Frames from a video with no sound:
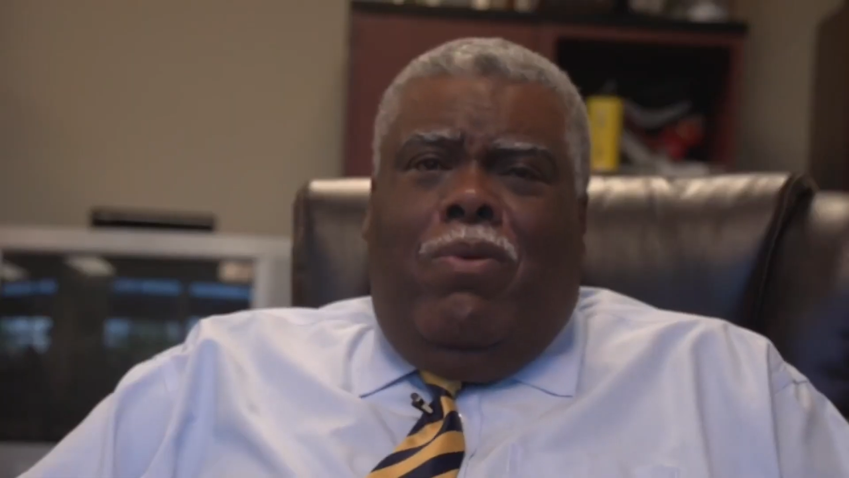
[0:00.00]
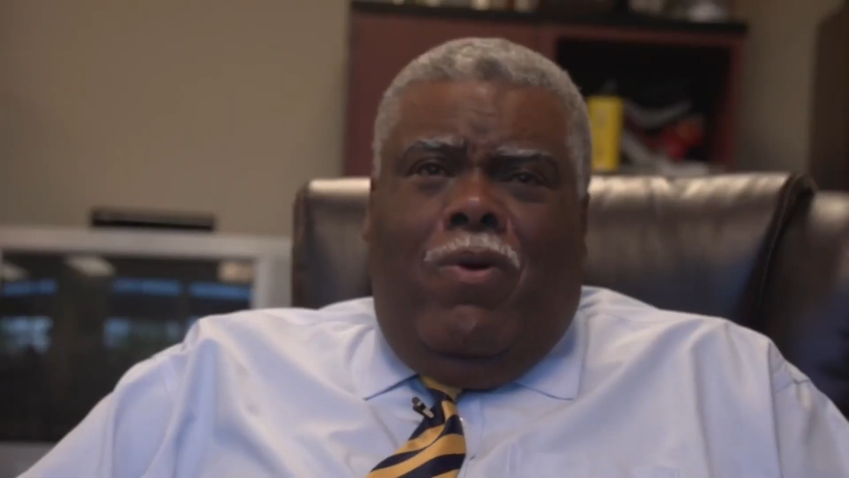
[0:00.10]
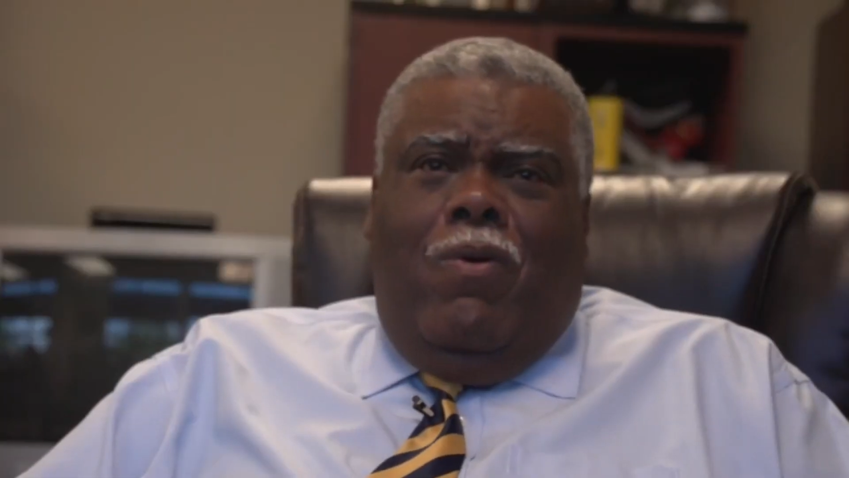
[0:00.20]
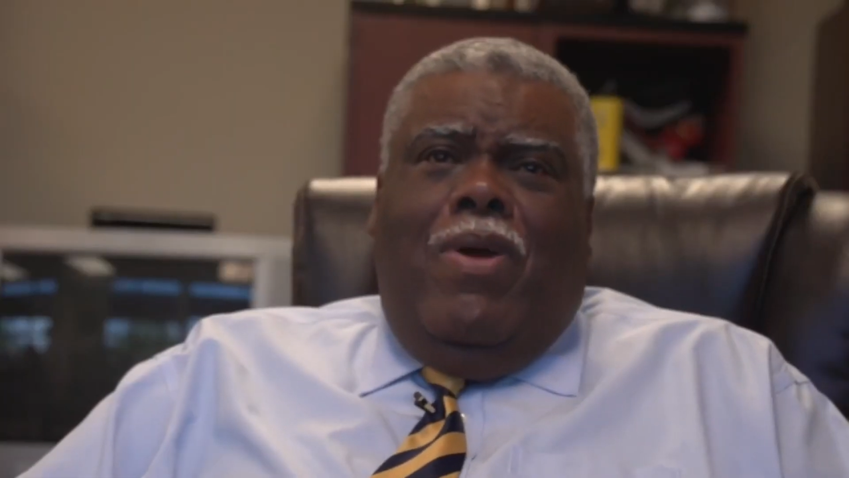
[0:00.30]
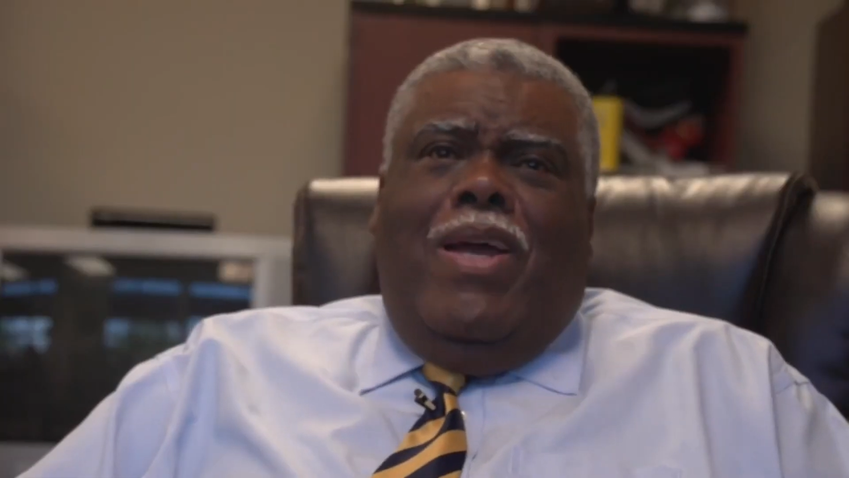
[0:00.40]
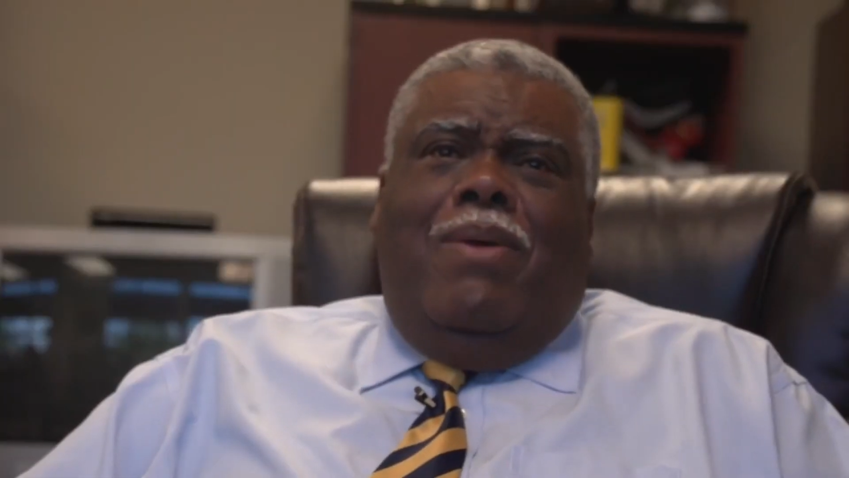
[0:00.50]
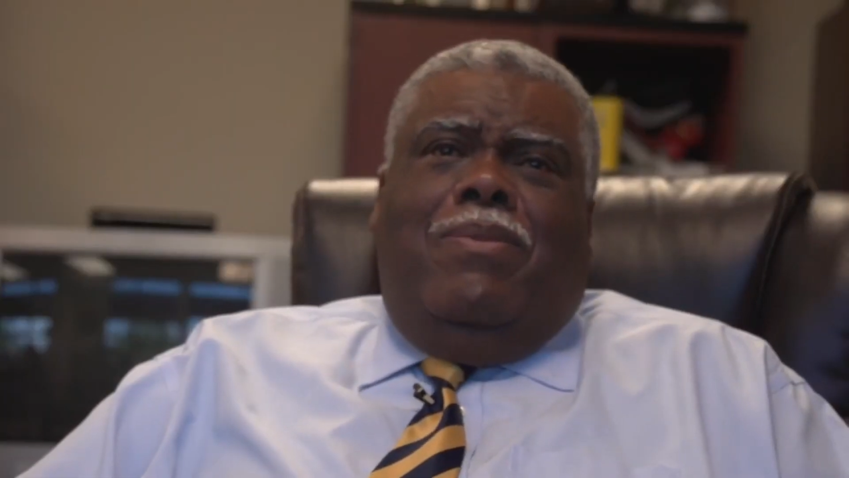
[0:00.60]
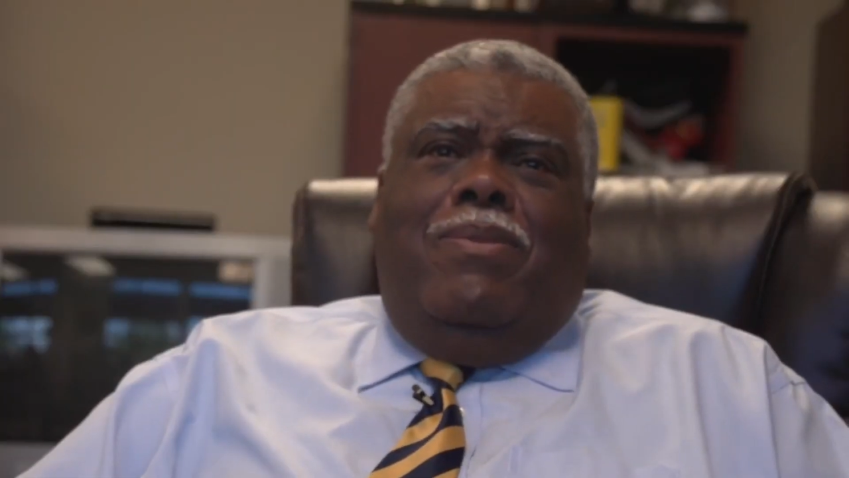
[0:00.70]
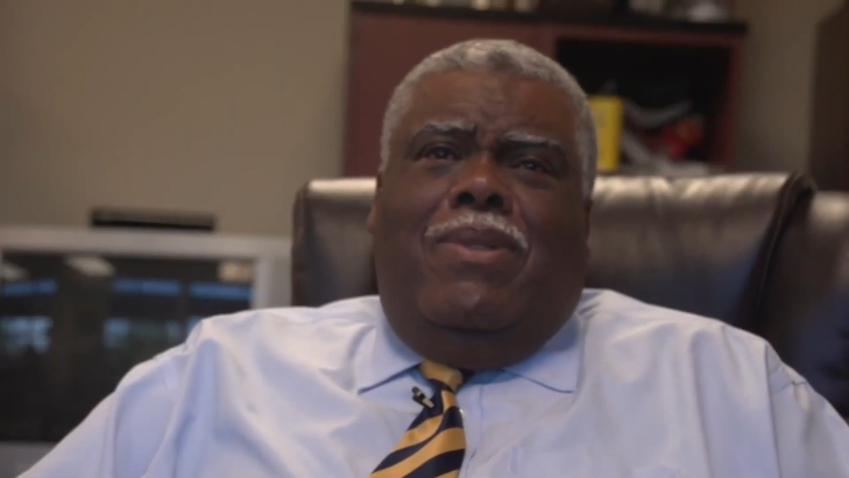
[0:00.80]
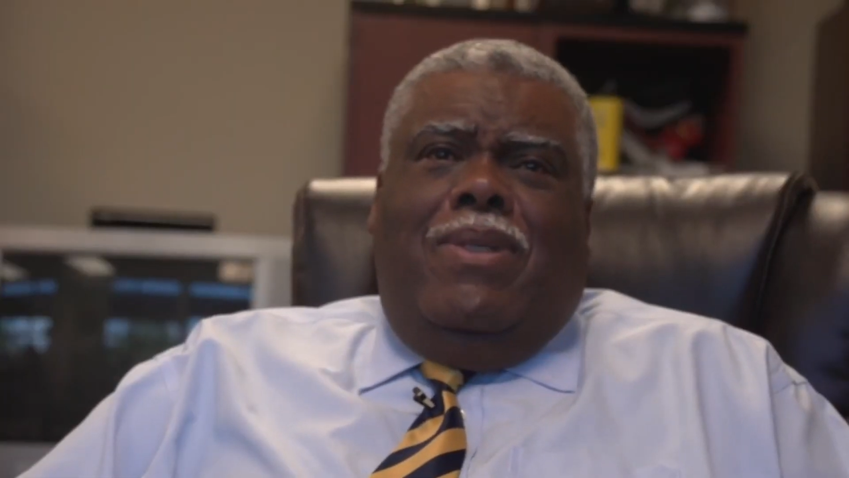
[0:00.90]
program
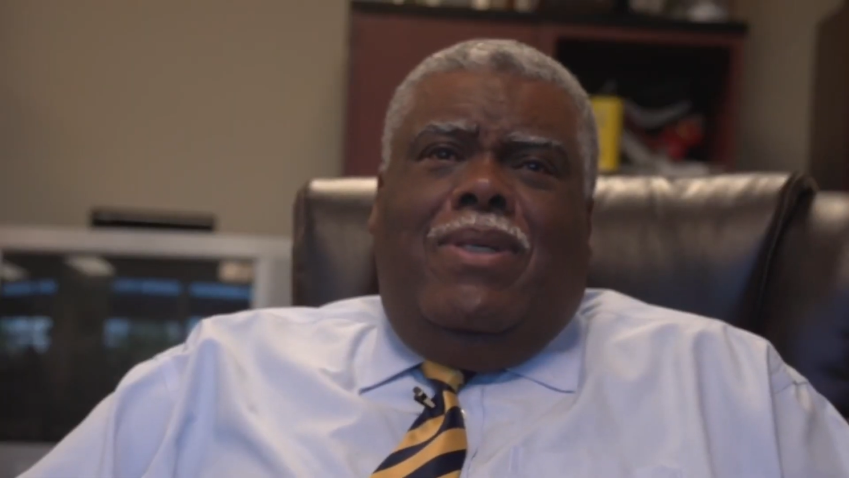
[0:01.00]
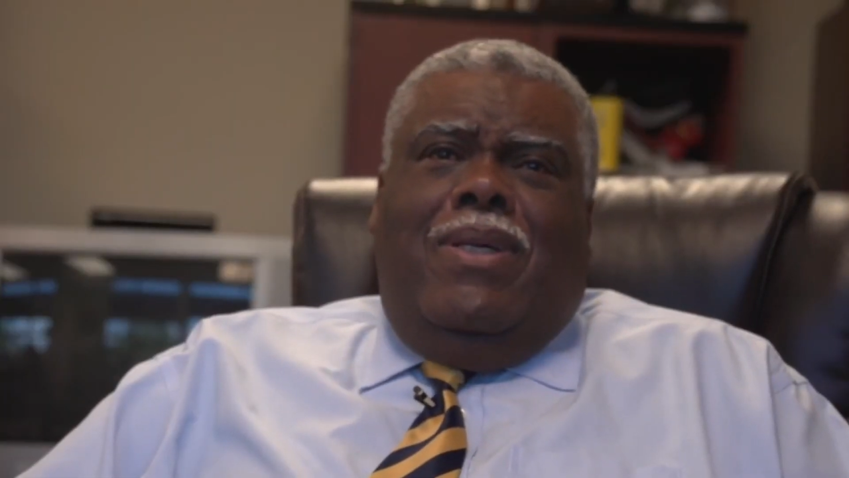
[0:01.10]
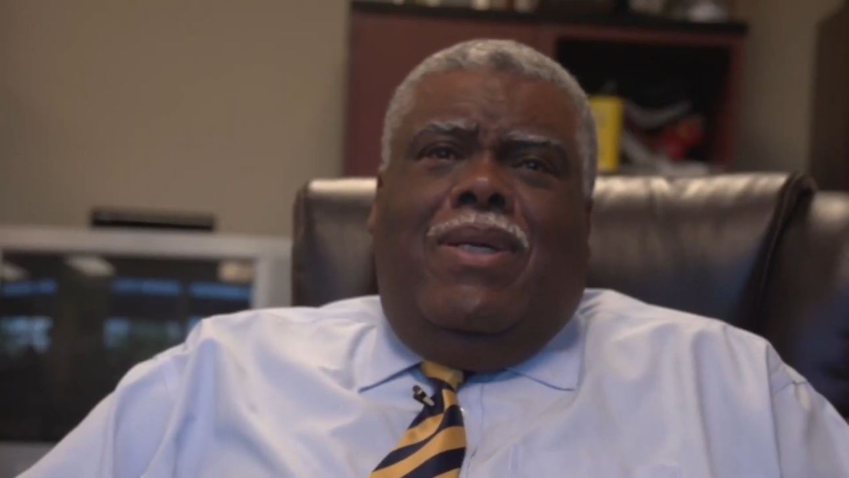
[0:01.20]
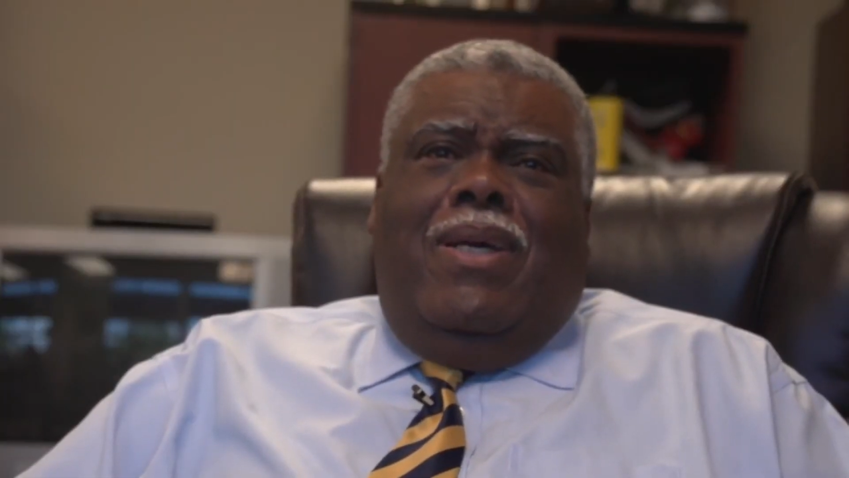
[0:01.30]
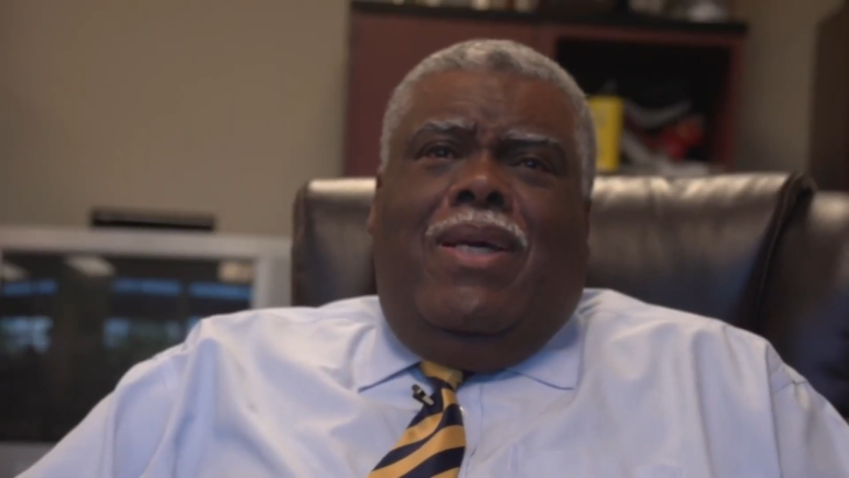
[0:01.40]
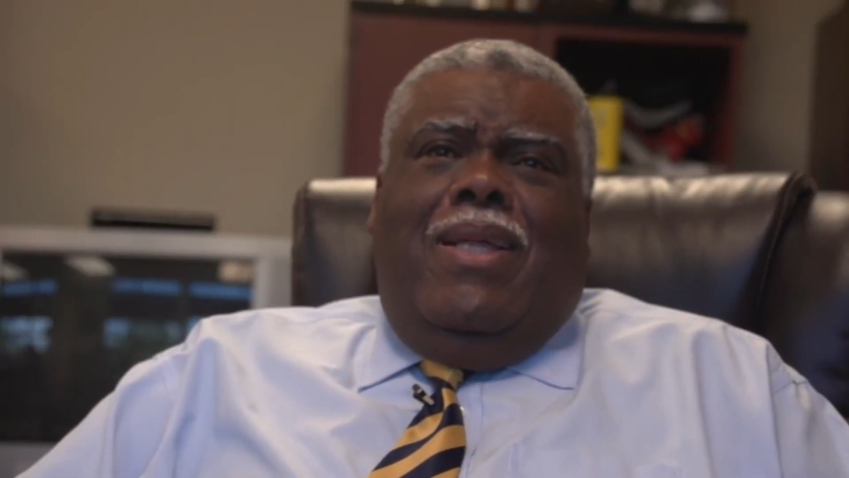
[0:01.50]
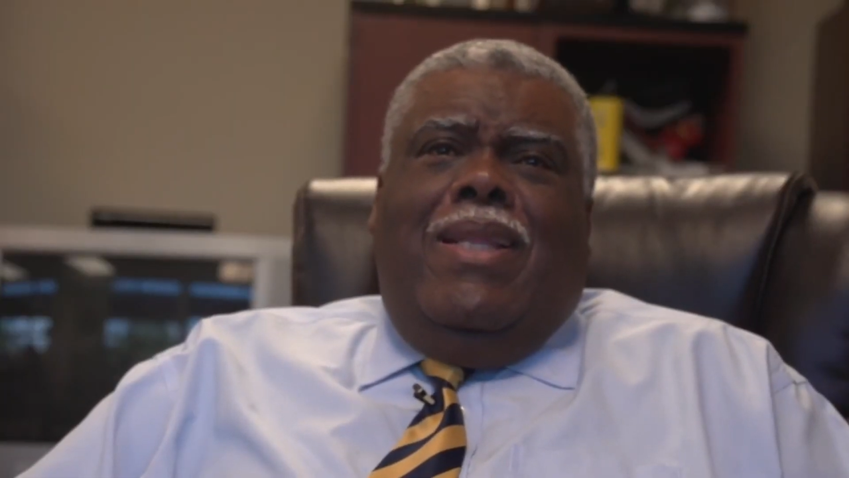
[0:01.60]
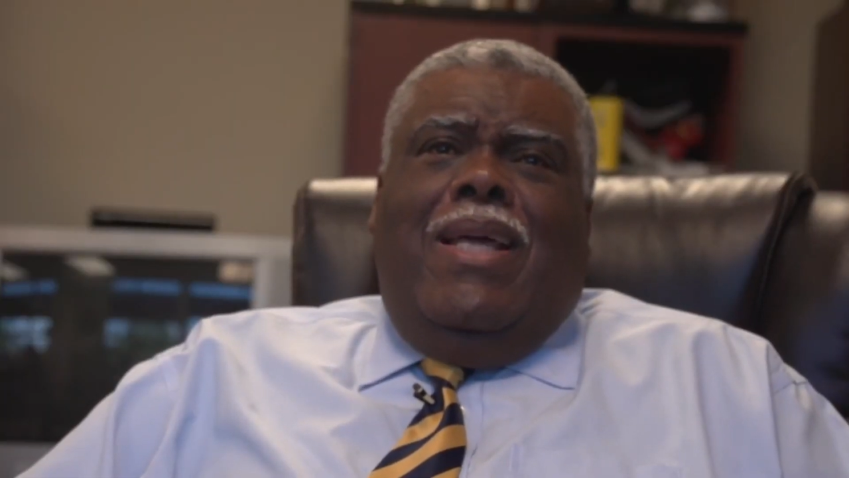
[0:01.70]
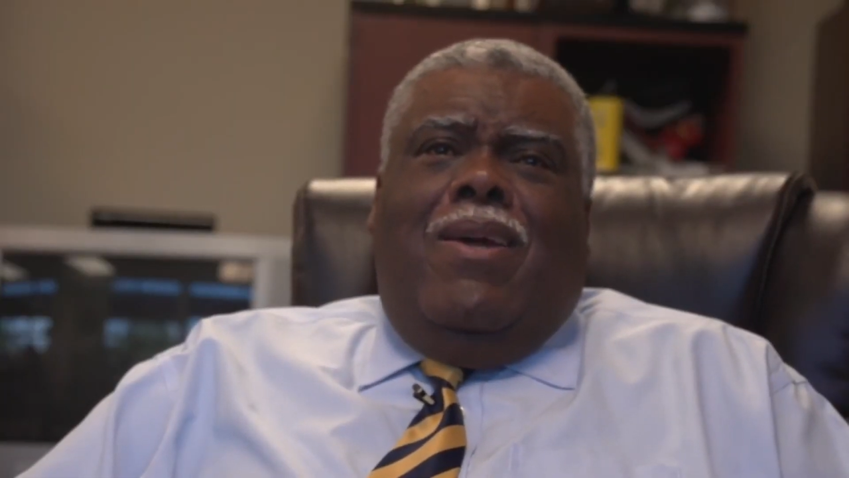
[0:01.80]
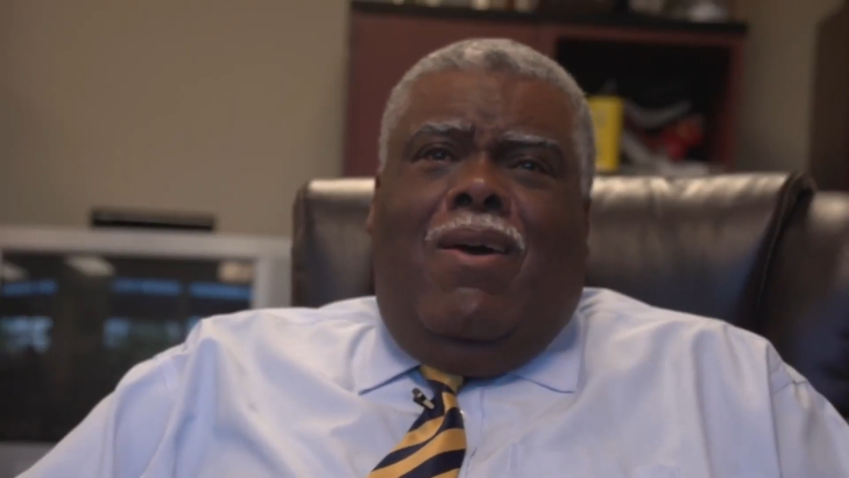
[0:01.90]
that